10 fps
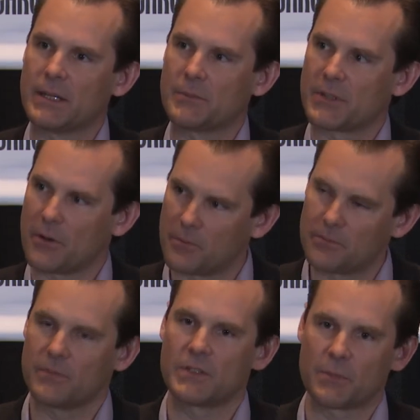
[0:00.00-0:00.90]
So
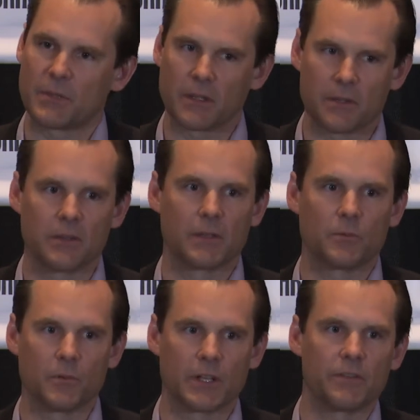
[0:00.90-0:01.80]
something that
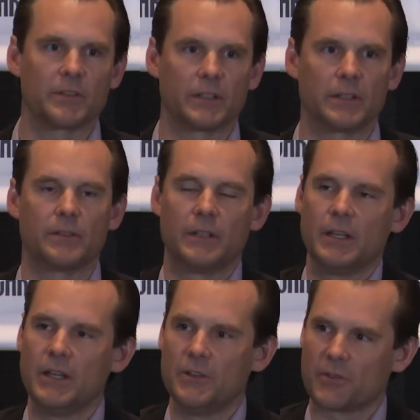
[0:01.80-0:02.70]
we're definitely
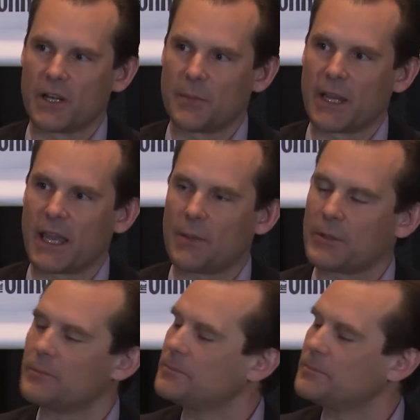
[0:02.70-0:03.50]
trying to make happen.